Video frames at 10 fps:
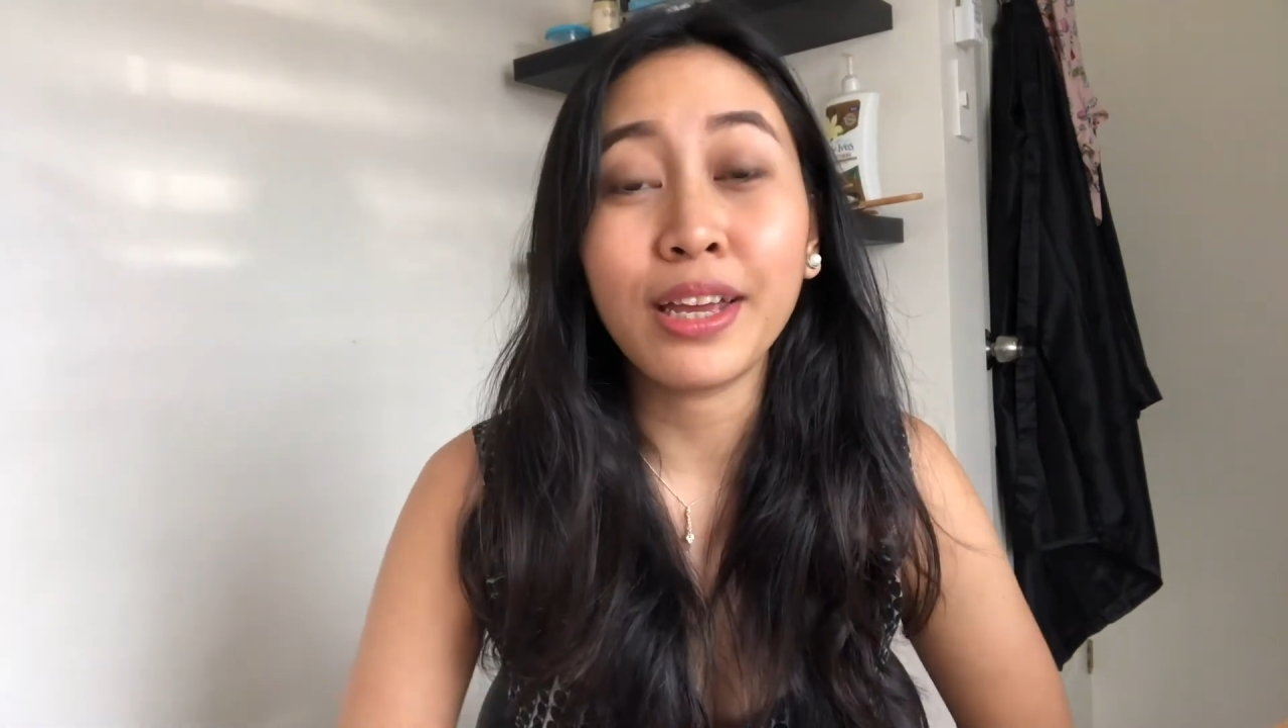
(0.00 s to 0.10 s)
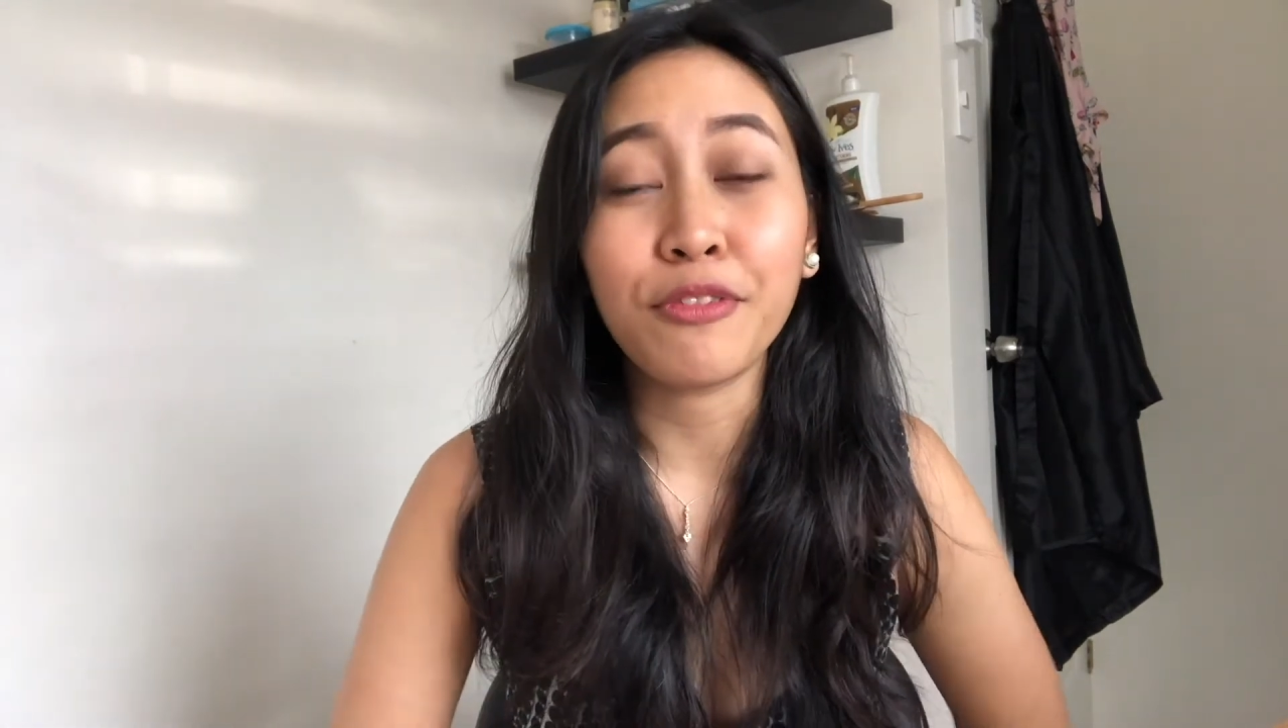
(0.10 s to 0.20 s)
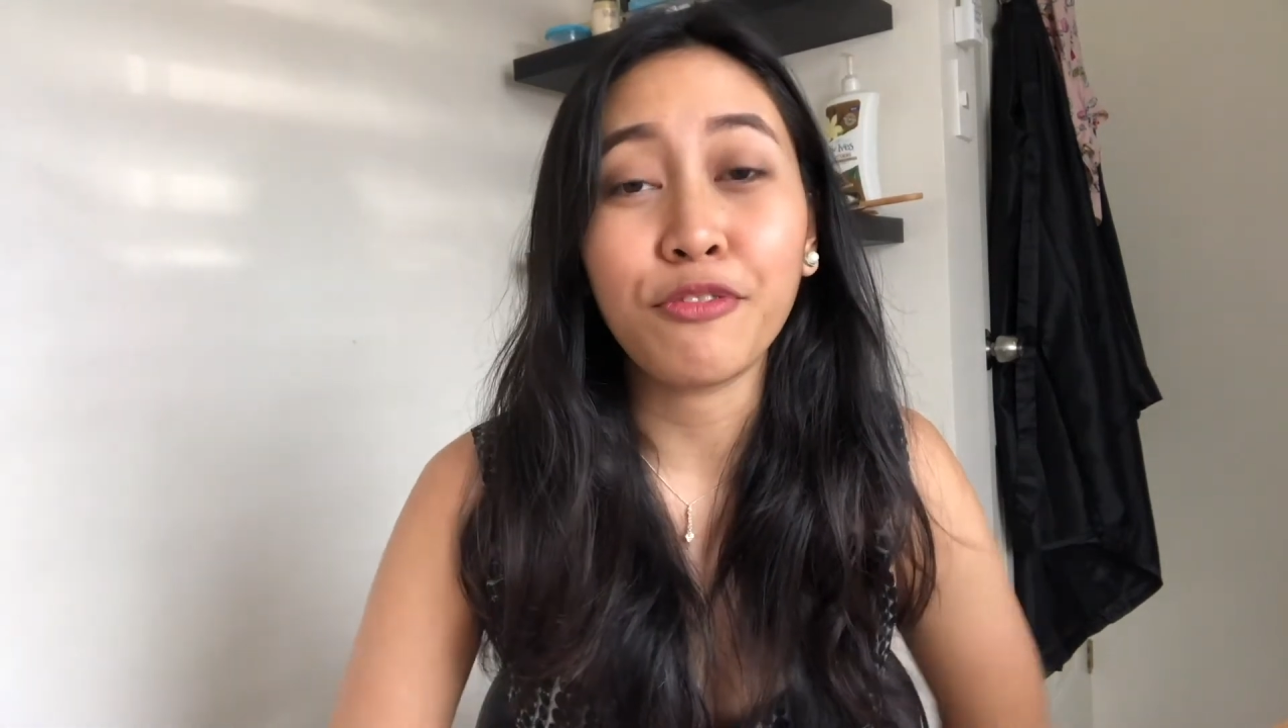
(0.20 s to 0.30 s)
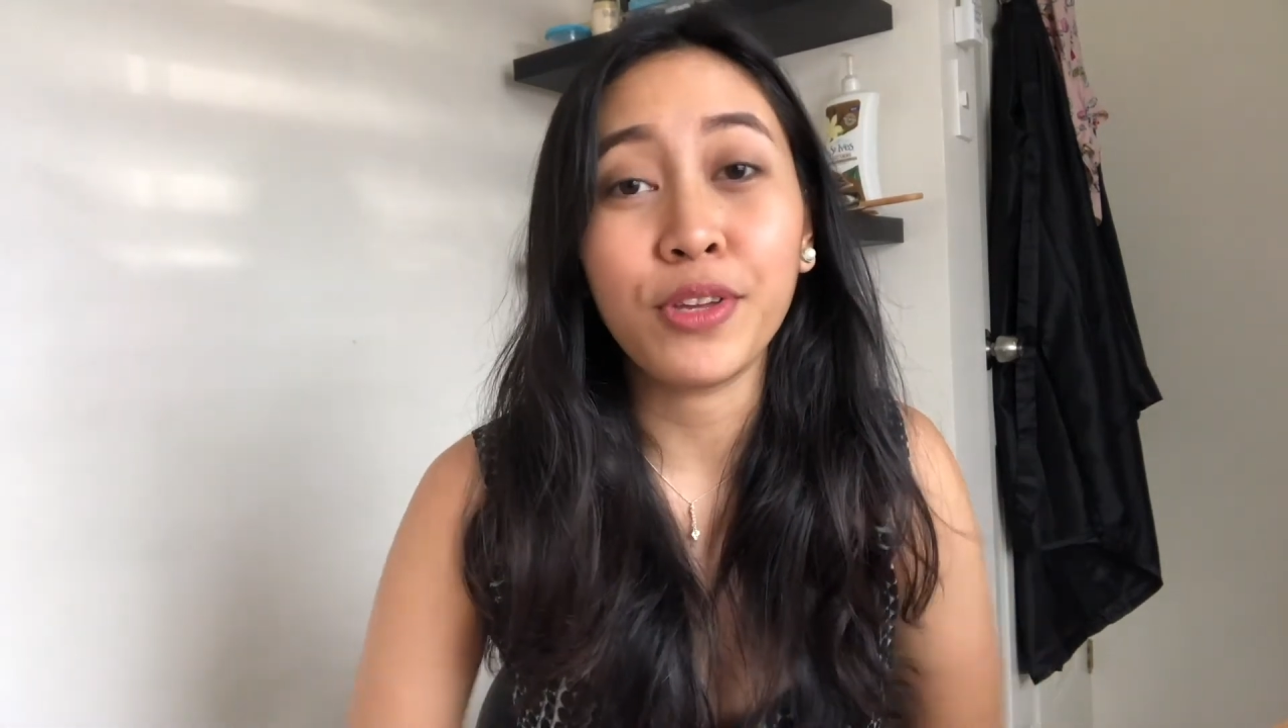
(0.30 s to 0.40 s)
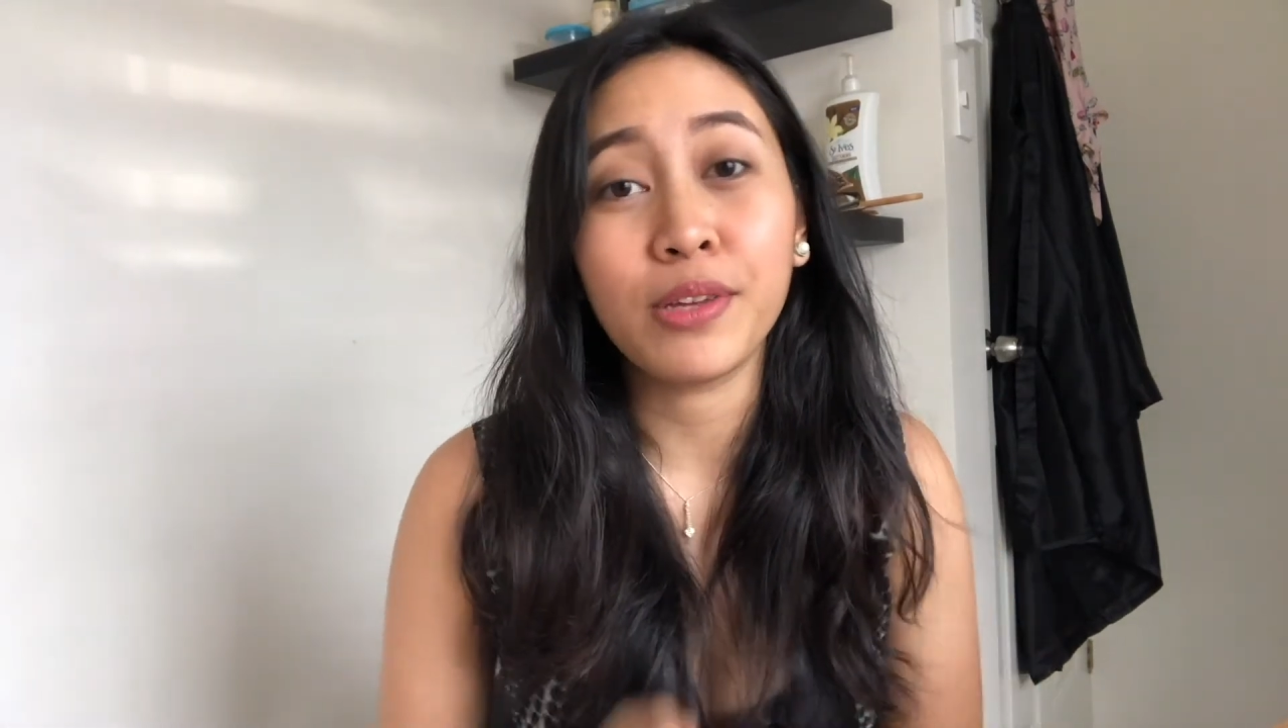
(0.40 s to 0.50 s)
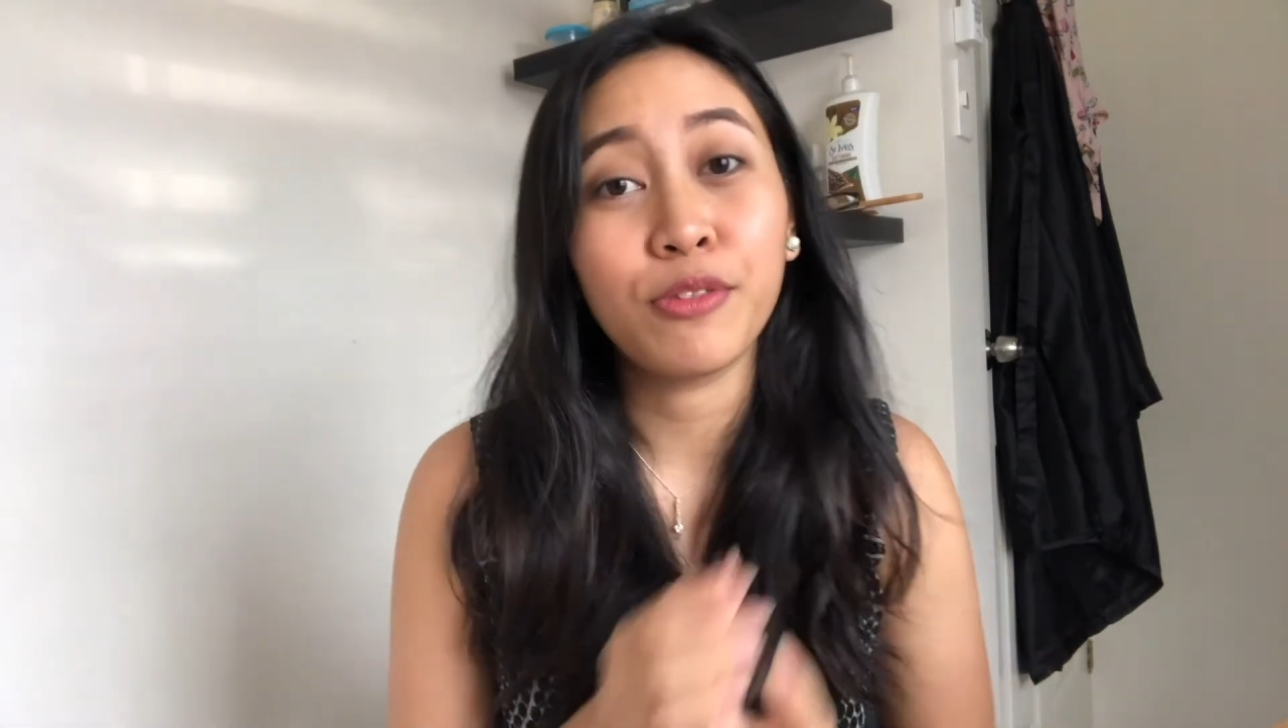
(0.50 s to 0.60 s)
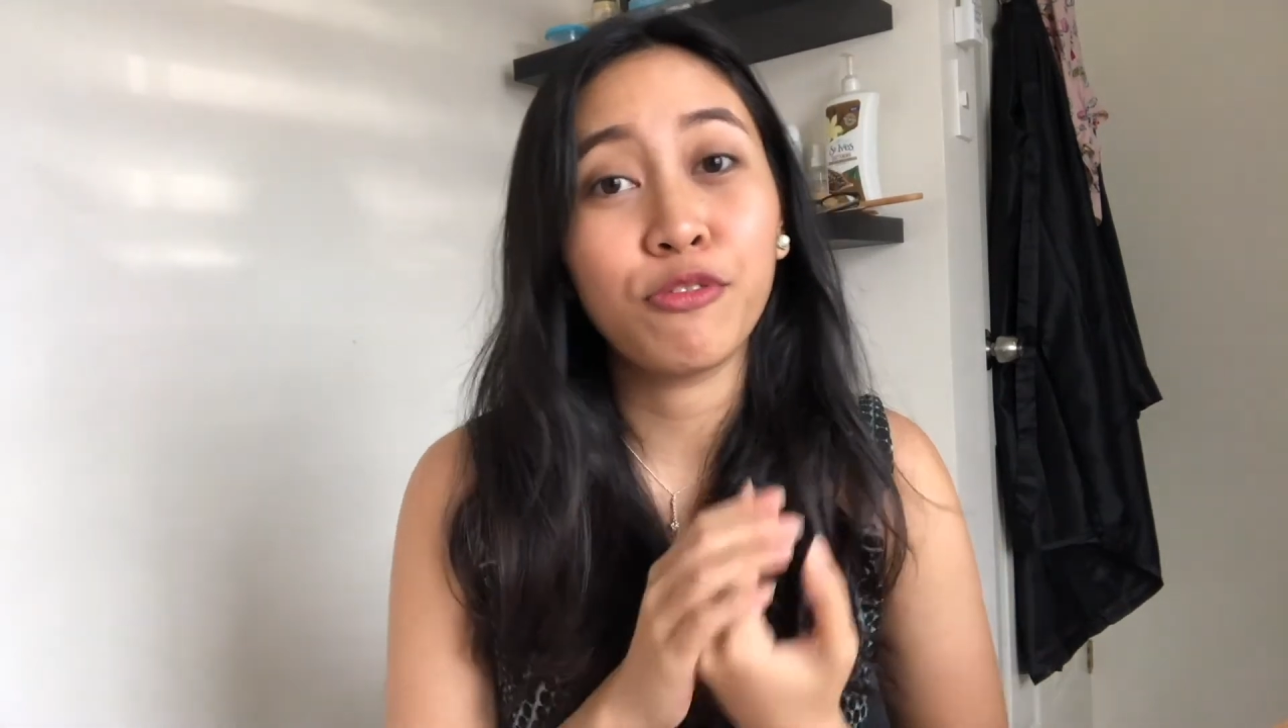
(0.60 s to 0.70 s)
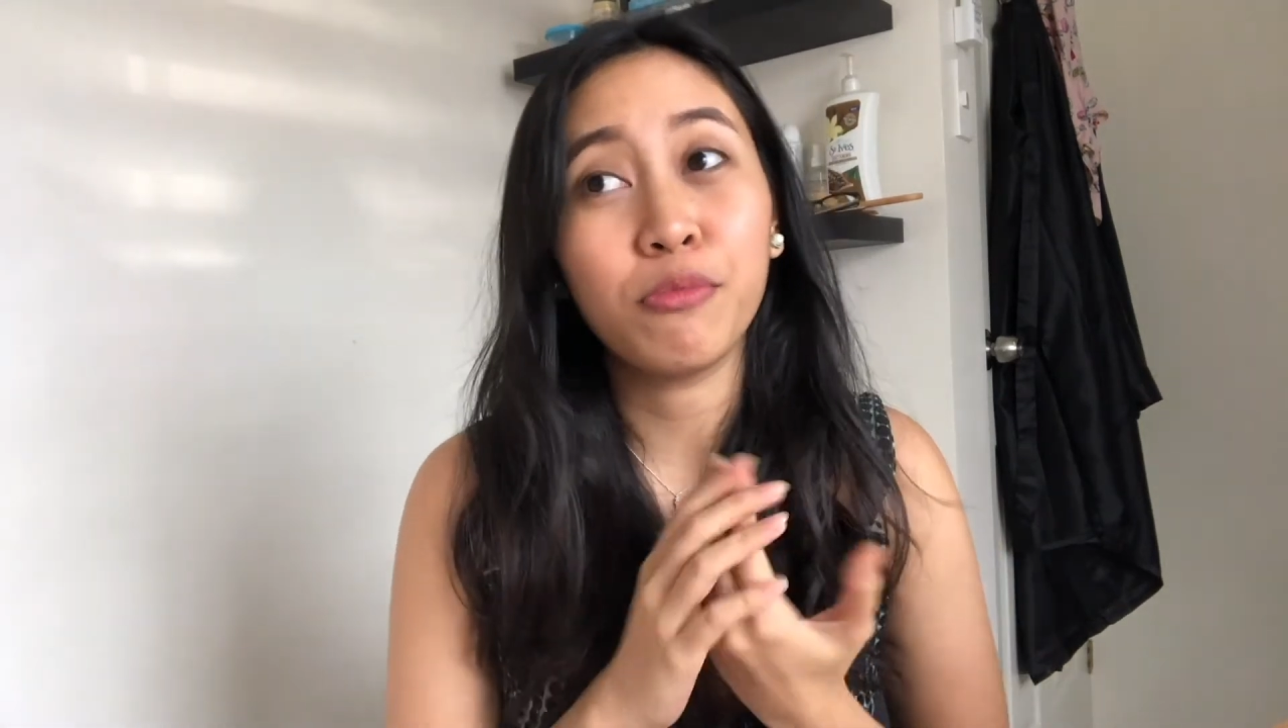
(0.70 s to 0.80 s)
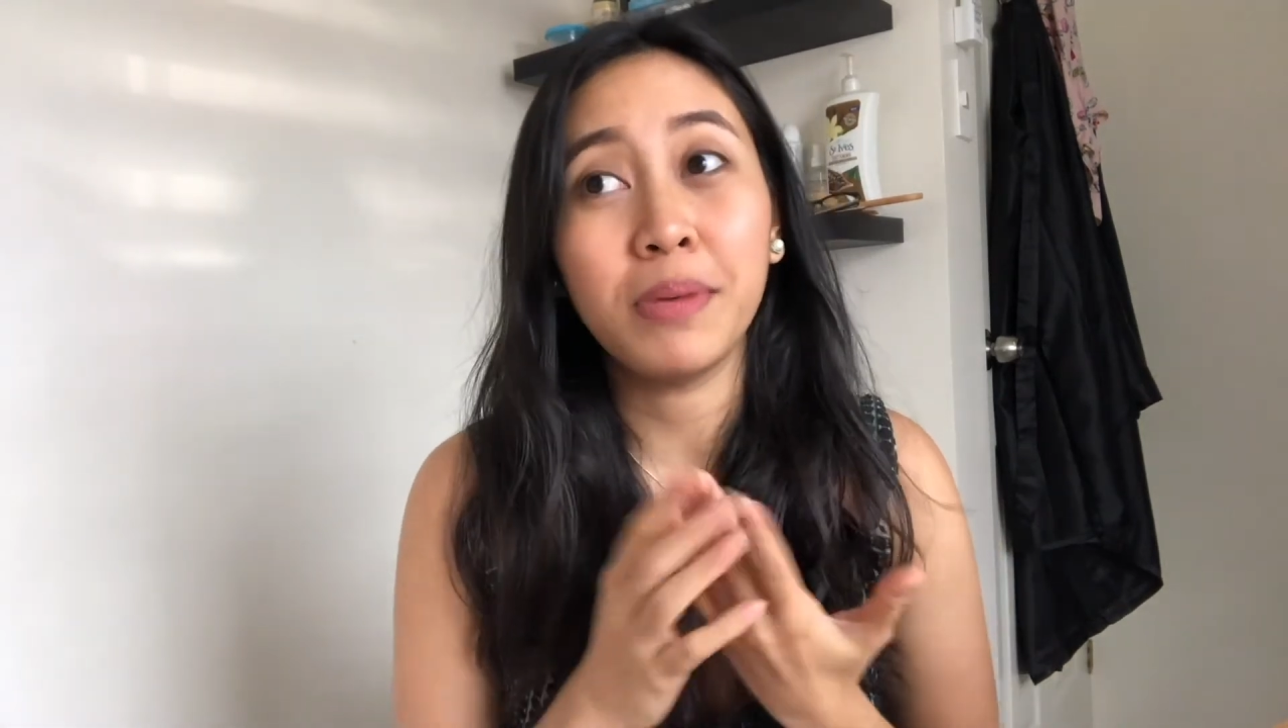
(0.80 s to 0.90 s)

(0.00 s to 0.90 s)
if you've